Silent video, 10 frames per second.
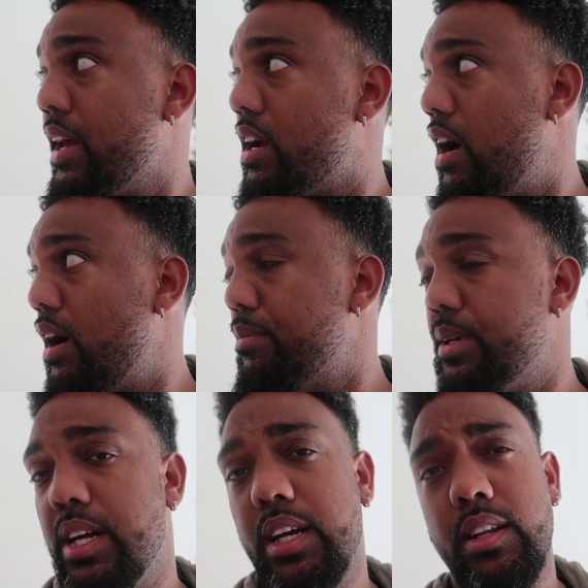And they come
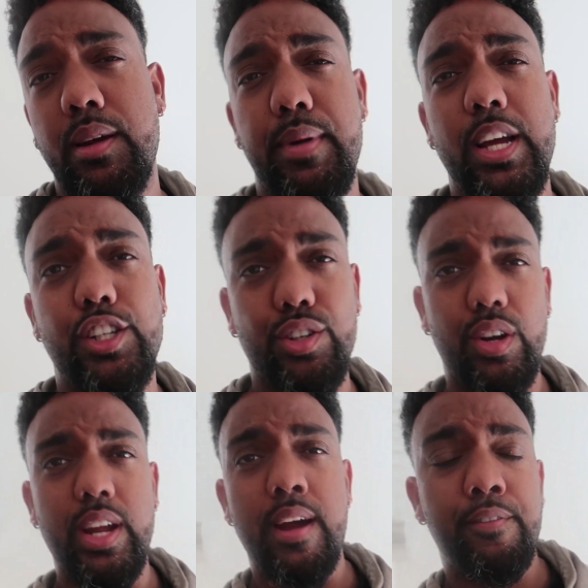and like they make
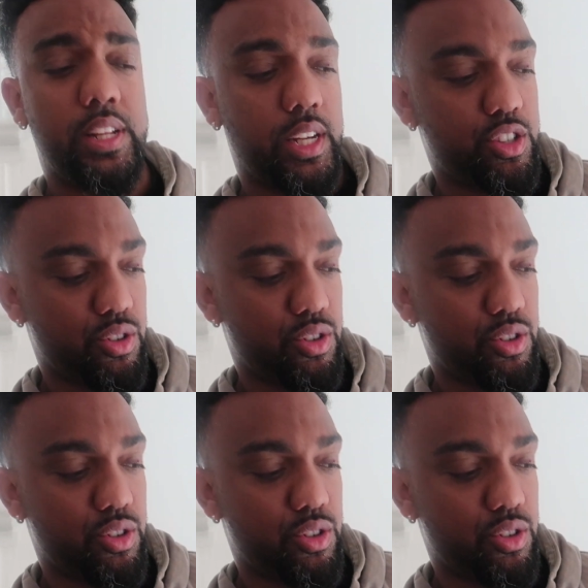sure that everything